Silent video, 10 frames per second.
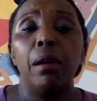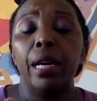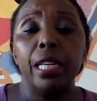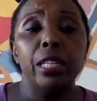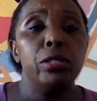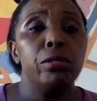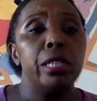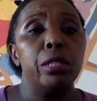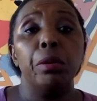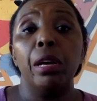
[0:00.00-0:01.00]

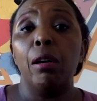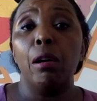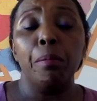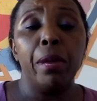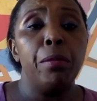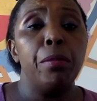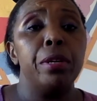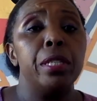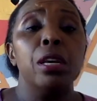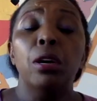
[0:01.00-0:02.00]
histories, we are our
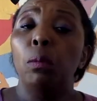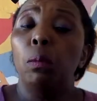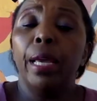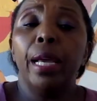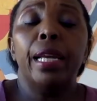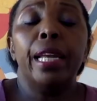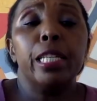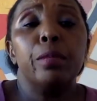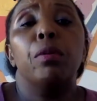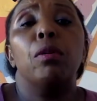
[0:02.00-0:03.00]
memories. We can
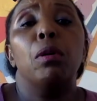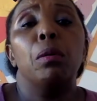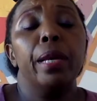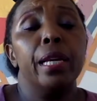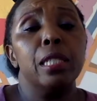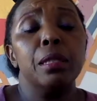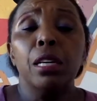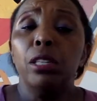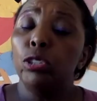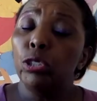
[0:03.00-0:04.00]
explore, we can
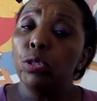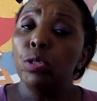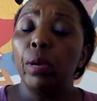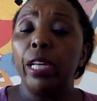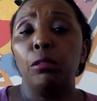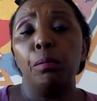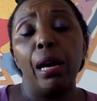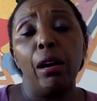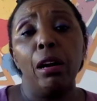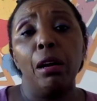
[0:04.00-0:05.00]
choose where to
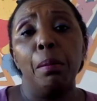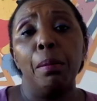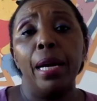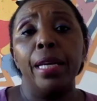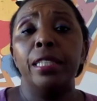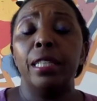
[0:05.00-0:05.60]
park our mind,